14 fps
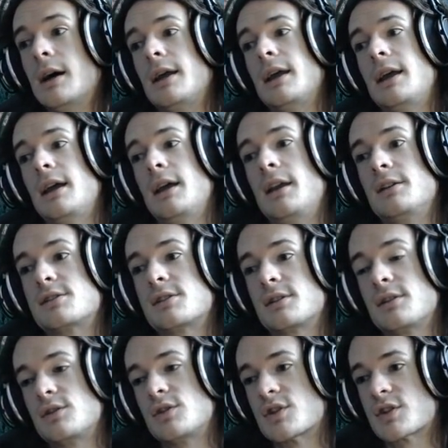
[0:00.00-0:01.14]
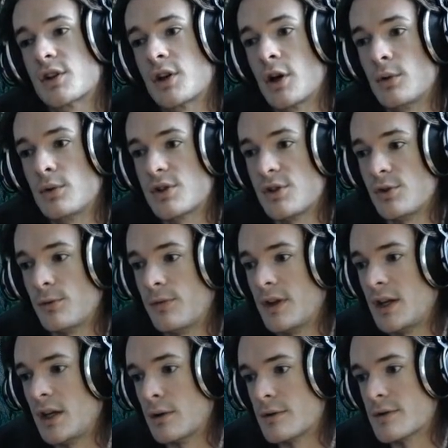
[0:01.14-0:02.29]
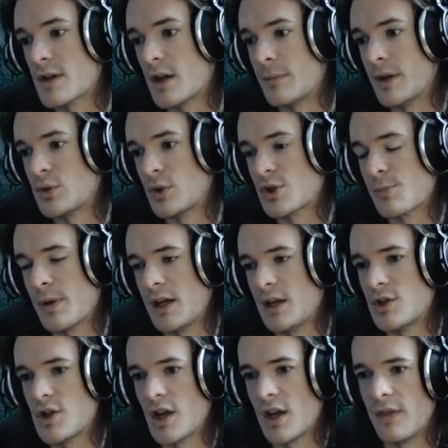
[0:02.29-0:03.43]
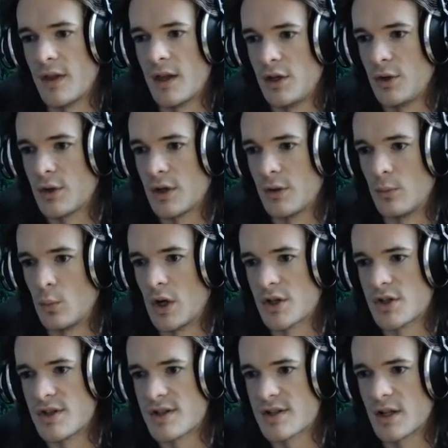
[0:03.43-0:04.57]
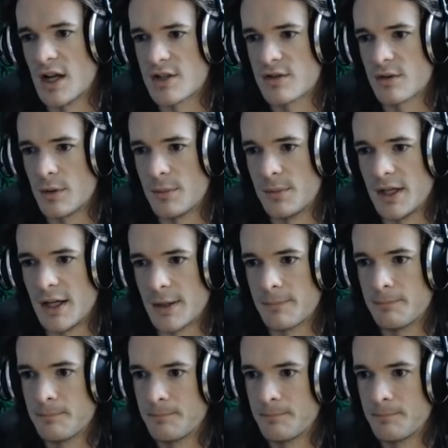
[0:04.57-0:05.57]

And just go to videos on my Twitch page, and then you can watch this class from the beginning.